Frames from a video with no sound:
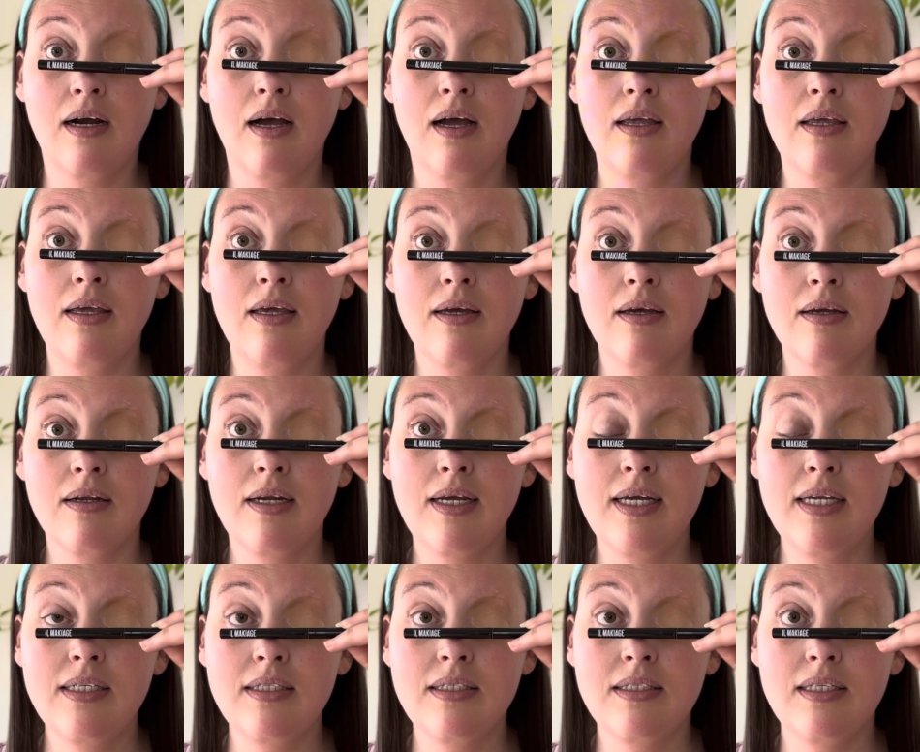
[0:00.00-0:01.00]
you can
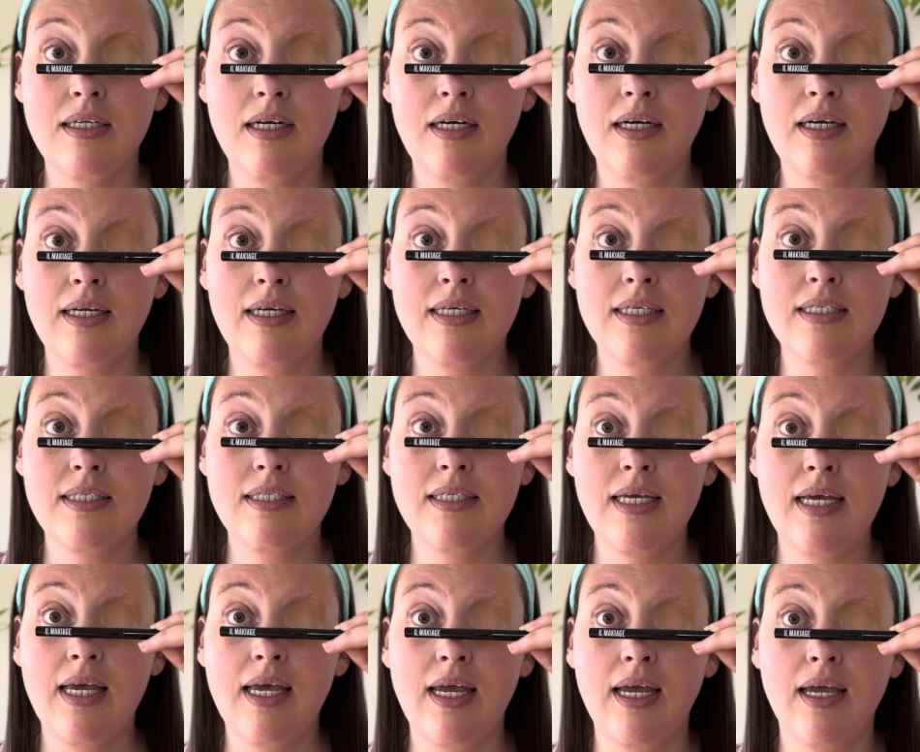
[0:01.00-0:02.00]
instantly
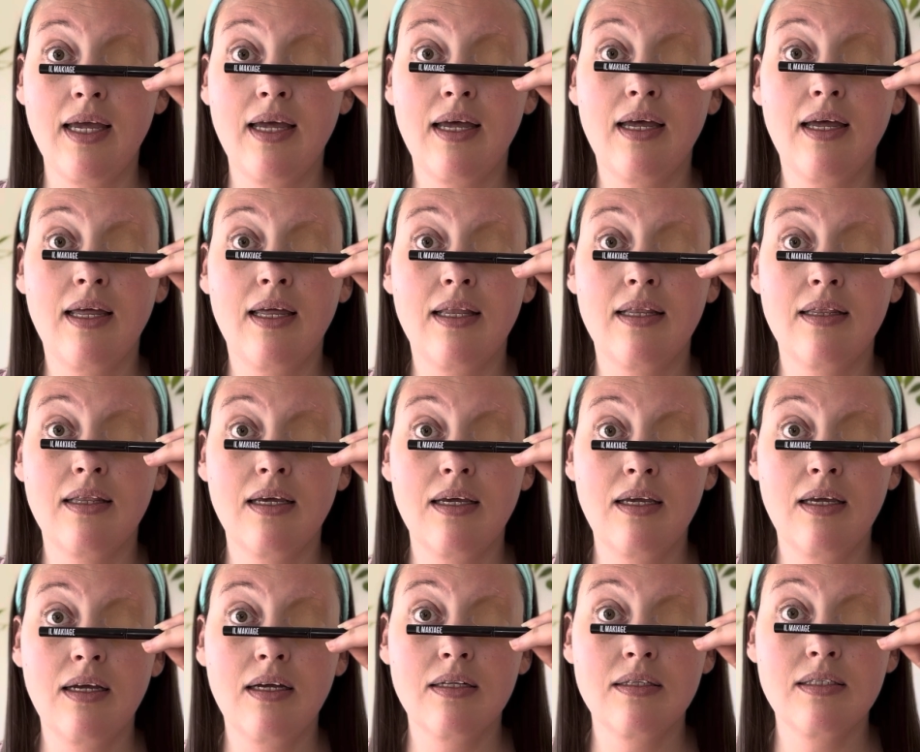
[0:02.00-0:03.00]
see that
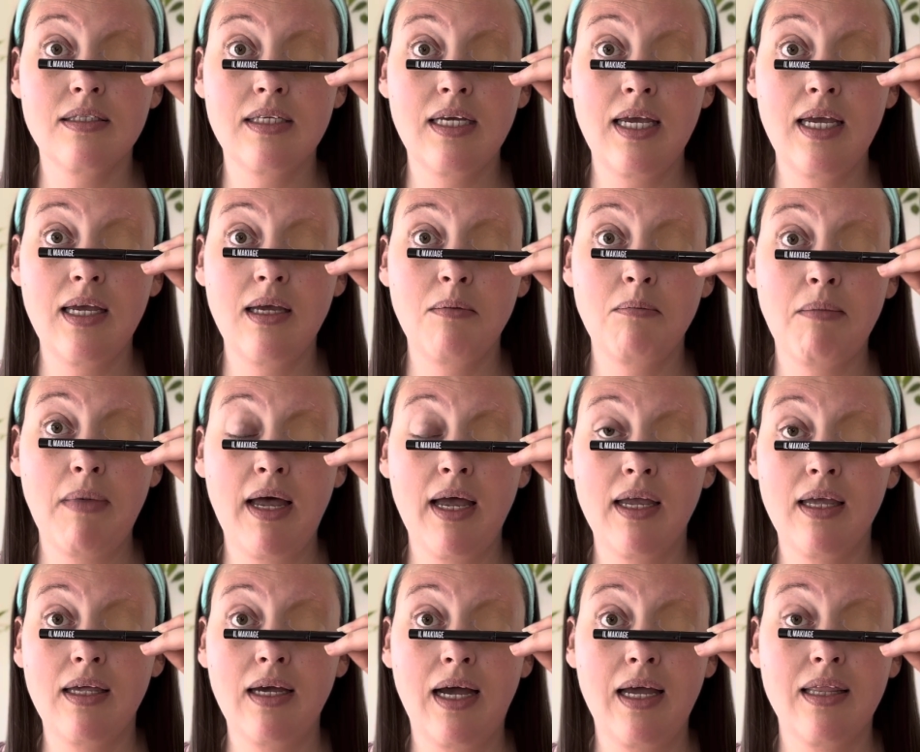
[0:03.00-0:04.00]
you can see
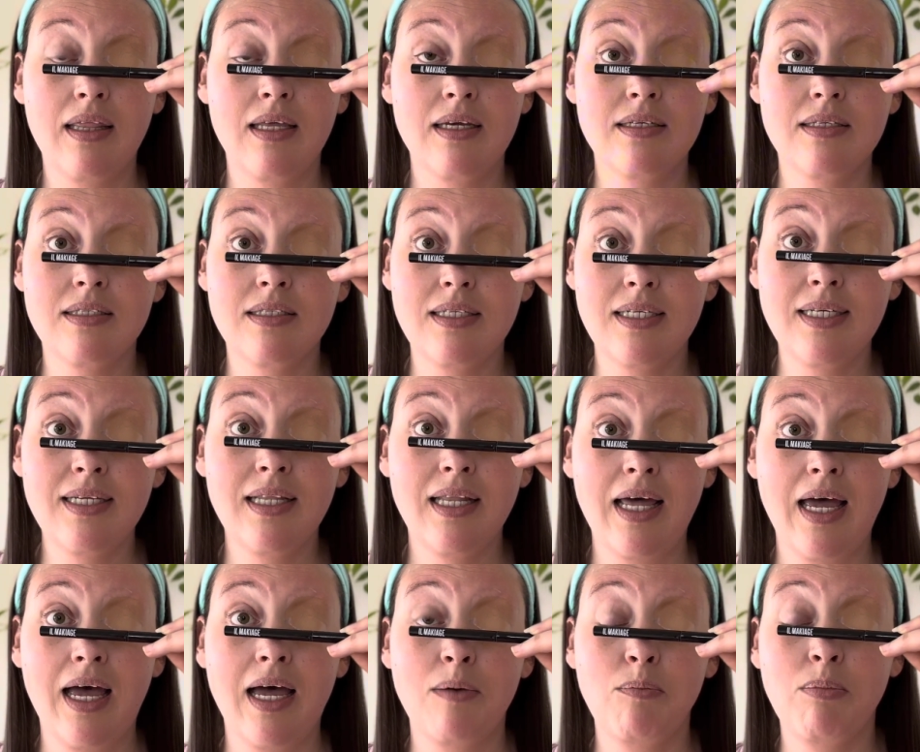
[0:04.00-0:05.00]
my eye that's still
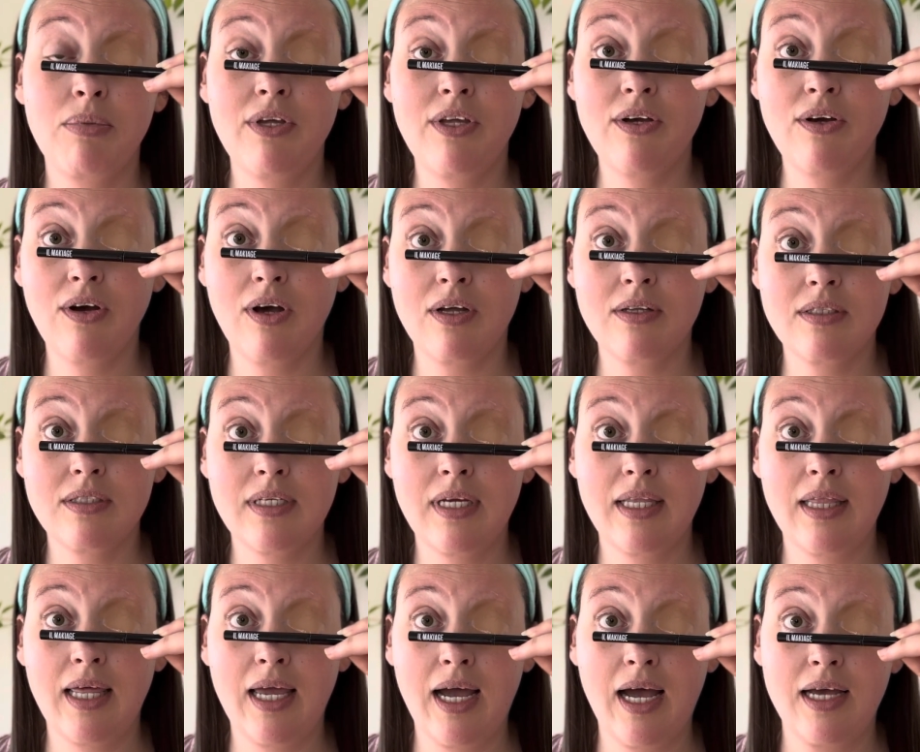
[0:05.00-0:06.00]
there, but you can't see
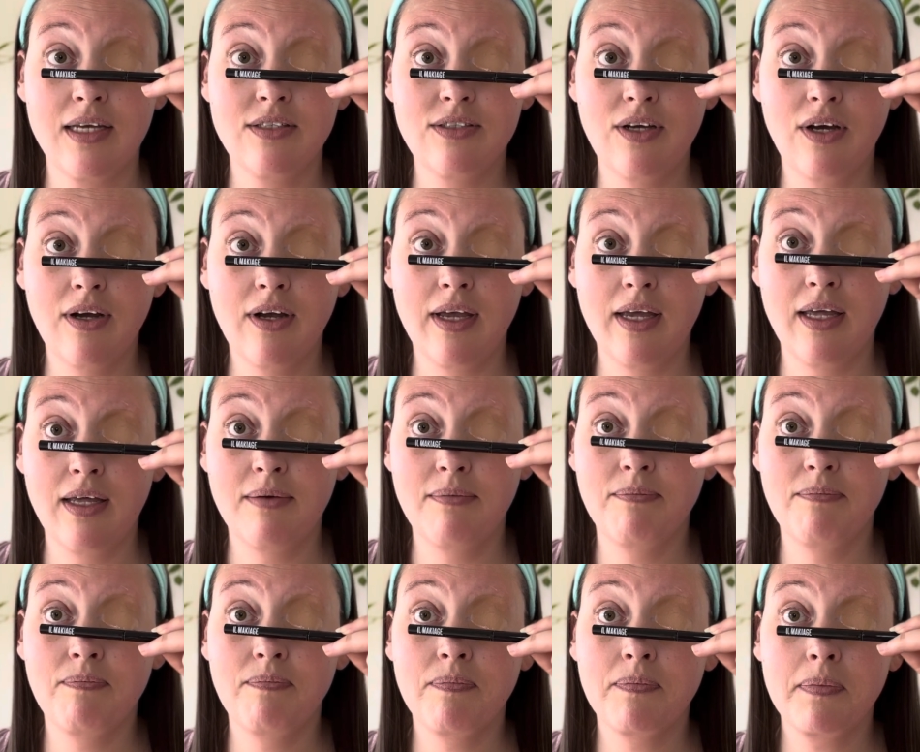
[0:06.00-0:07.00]
the eye socket.
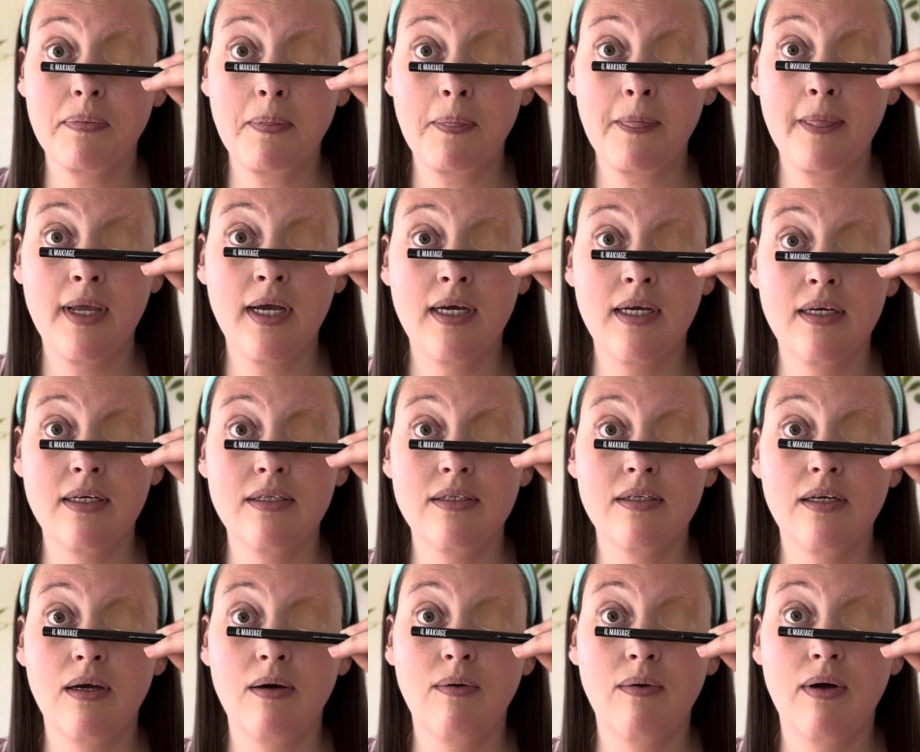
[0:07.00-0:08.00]

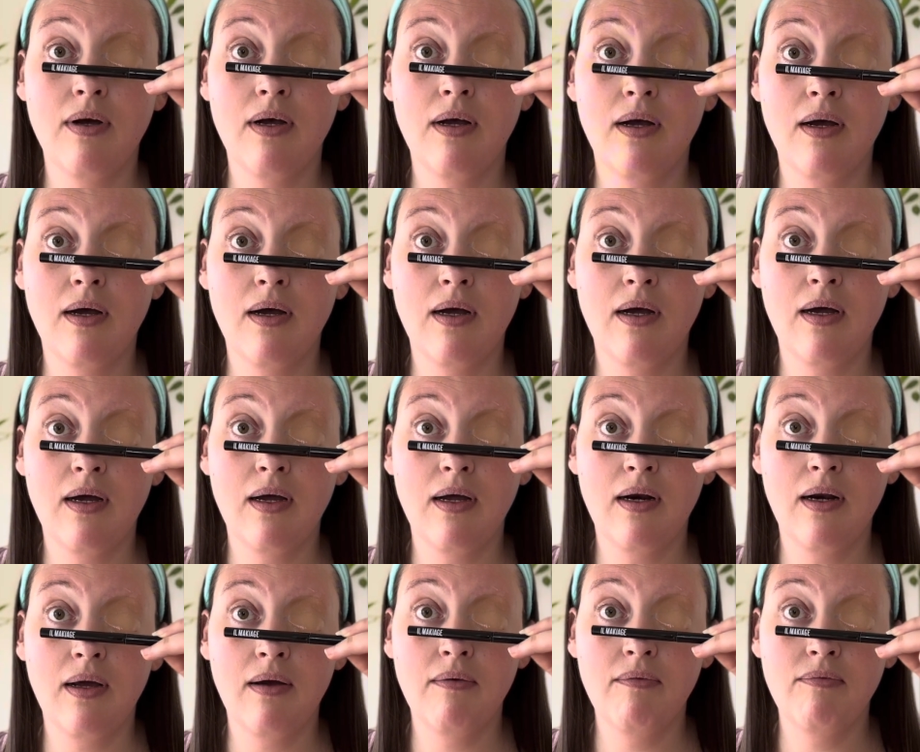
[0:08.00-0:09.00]
So
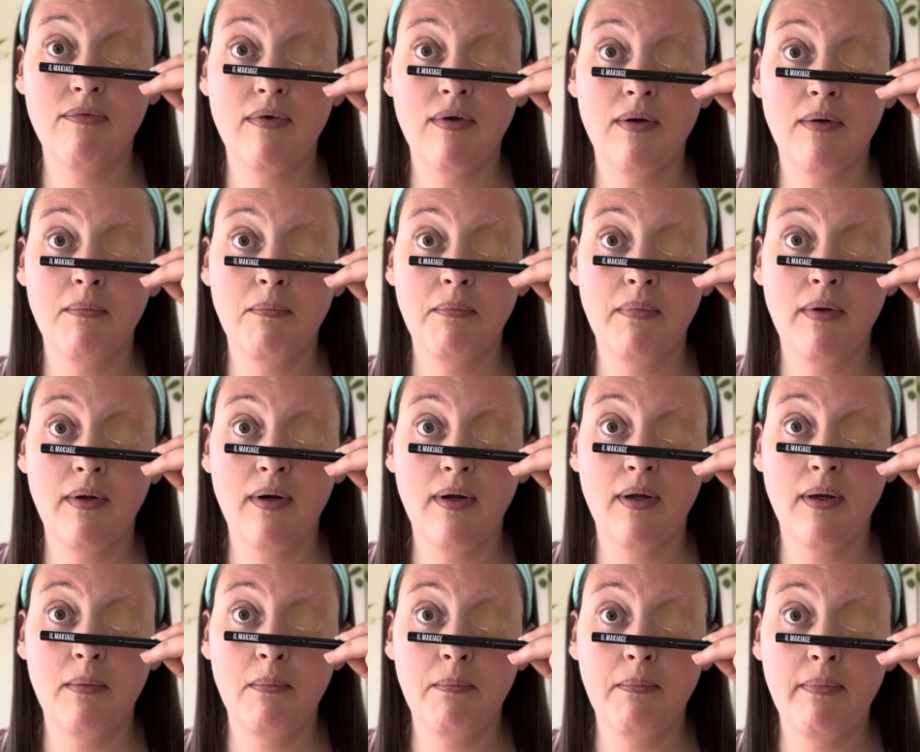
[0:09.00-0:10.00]
I'd have to pull
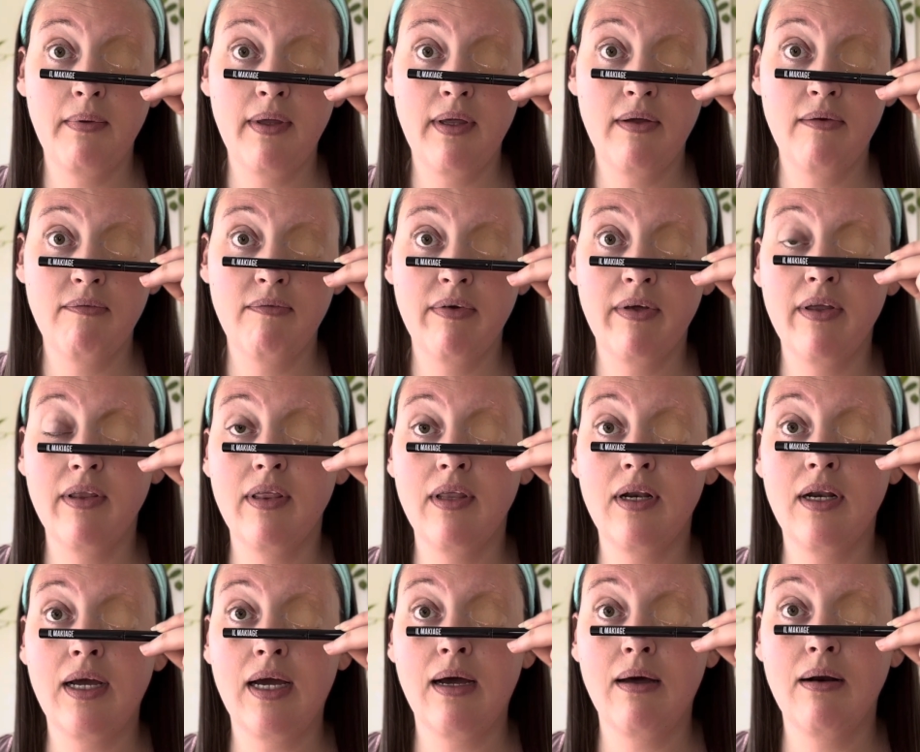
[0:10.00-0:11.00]
it a bit further
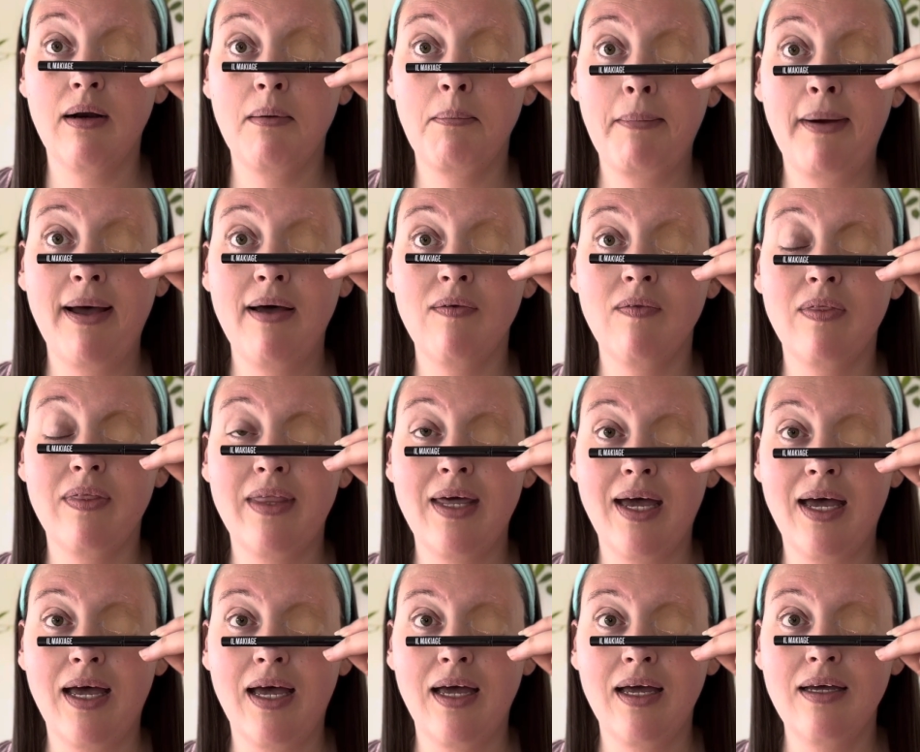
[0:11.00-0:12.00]
down, about
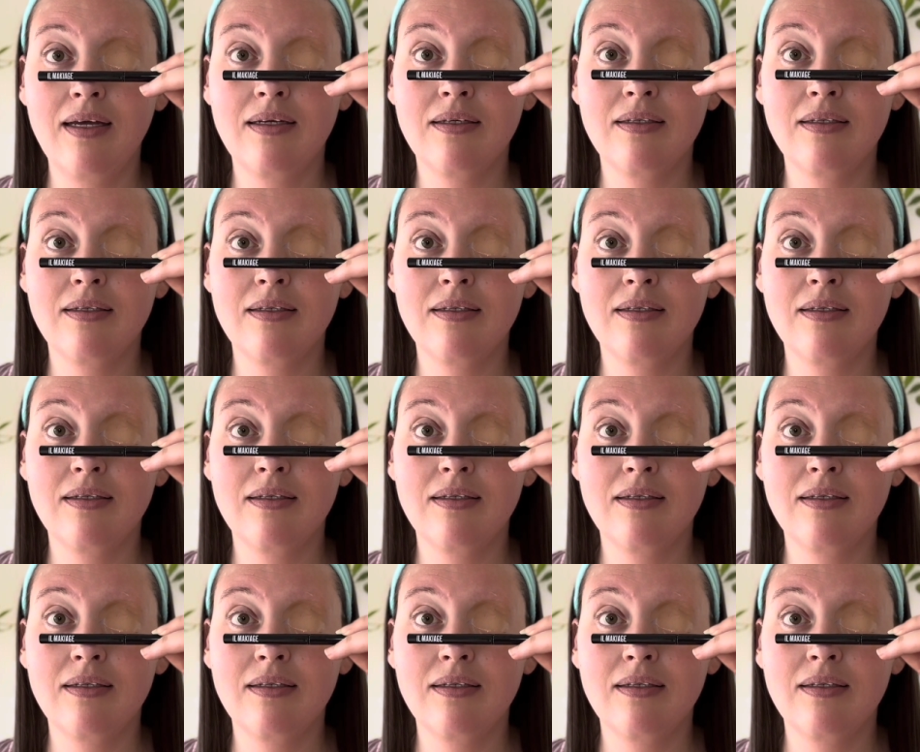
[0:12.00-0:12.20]
there.